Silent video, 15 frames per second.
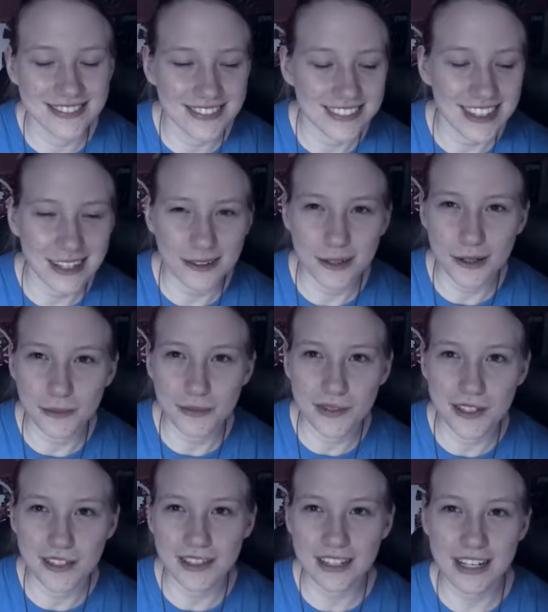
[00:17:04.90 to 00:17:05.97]
I don't know, I'm
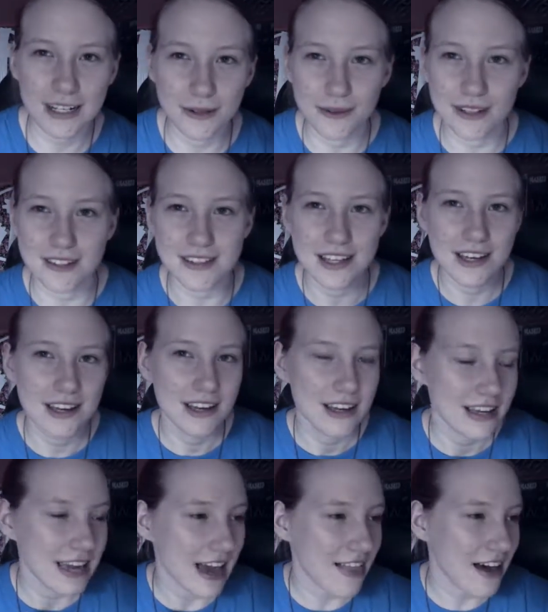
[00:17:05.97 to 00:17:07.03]
weird. Anyways,
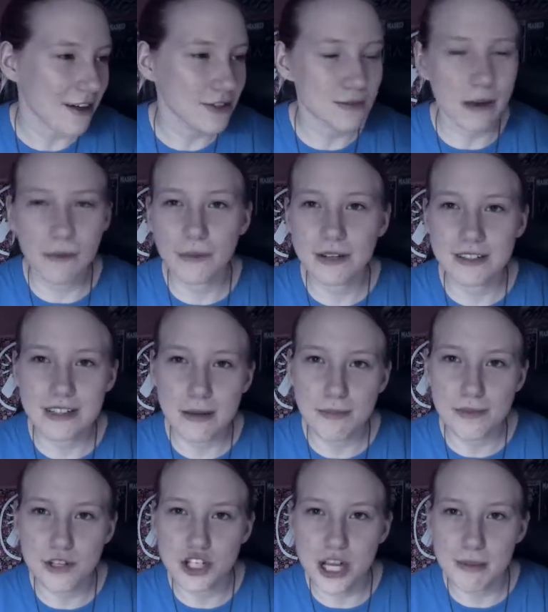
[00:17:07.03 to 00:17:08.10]
yeah, that was my what is up
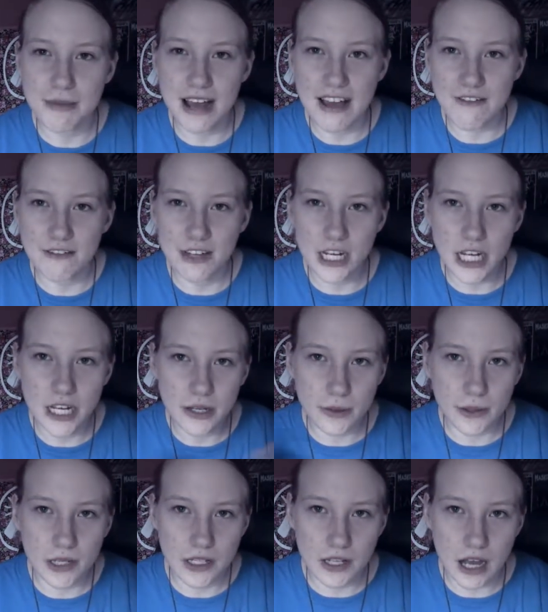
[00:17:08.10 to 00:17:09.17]
with Gemini
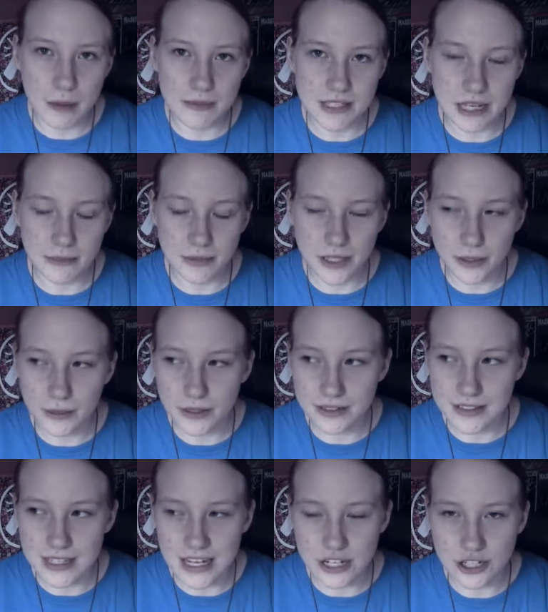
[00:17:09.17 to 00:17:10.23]
video. Comment down below
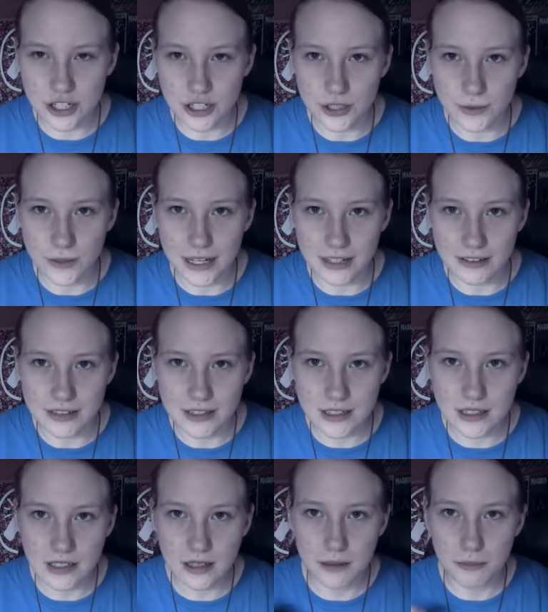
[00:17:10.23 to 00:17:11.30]
what sign I should do
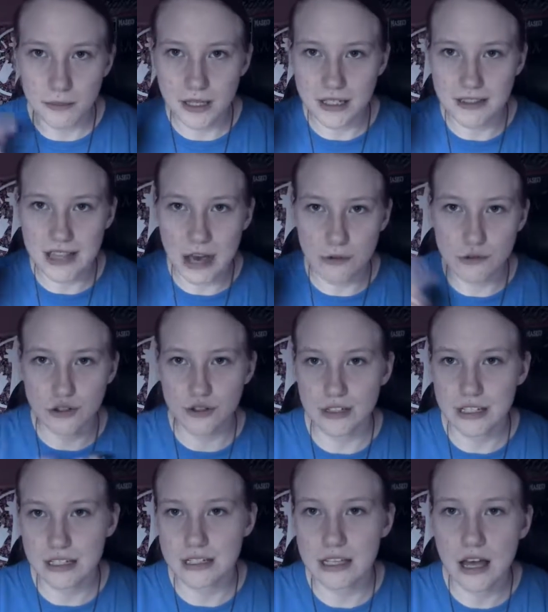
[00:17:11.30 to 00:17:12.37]
next. Peace out,
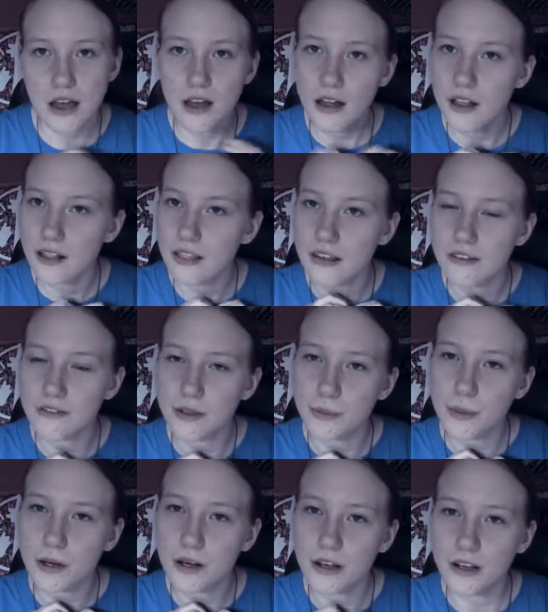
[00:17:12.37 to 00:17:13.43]
trees. Love
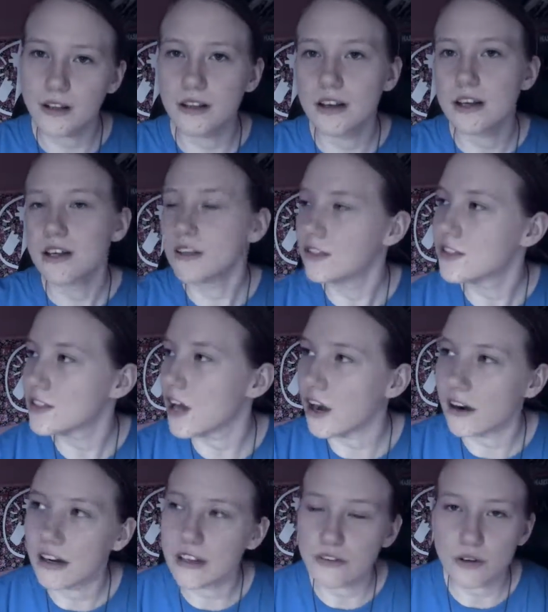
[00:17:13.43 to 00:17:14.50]
you all.
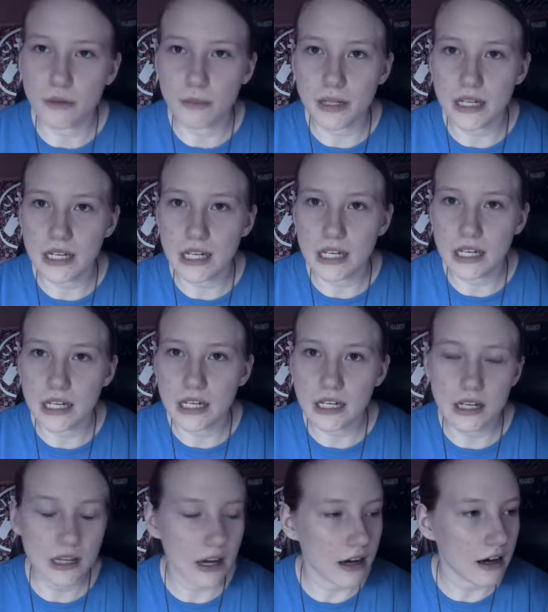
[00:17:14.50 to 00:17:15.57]
Sorry for
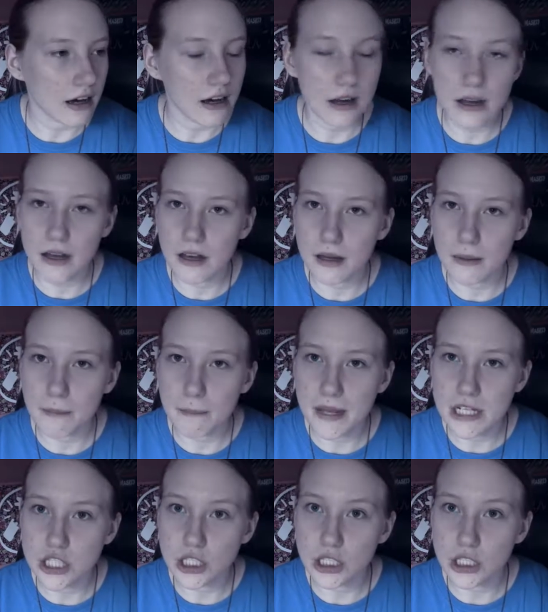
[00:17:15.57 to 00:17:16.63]
being a
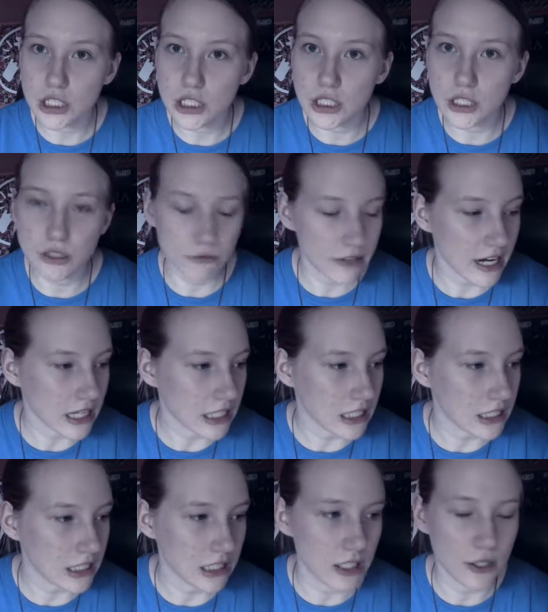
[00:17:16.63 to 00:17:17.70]
mental
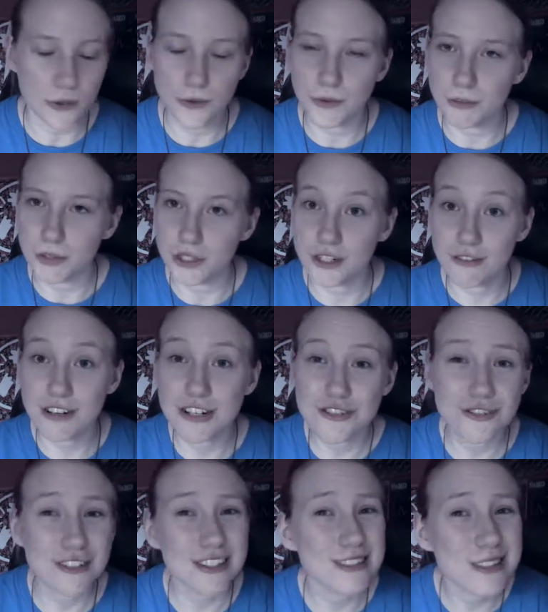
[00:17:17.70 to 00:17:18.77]
wreck. You know, Mercury
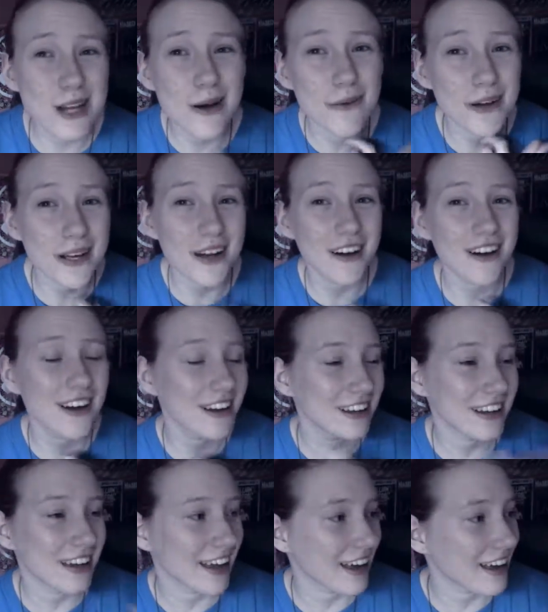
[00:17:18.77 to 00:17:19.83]
retrograde's going
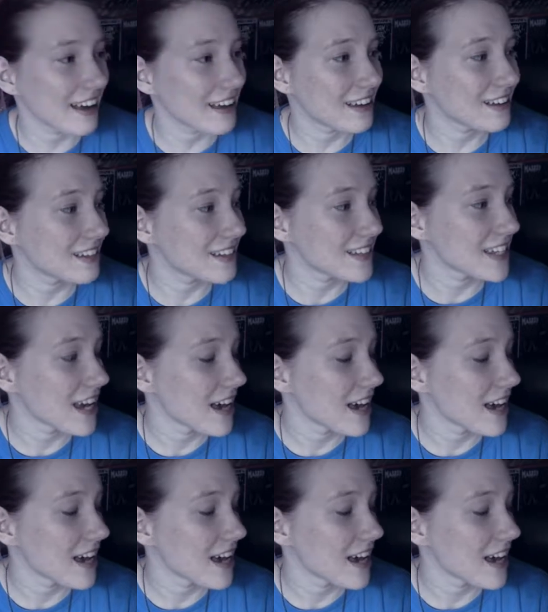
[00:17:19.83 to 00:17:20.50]
on, and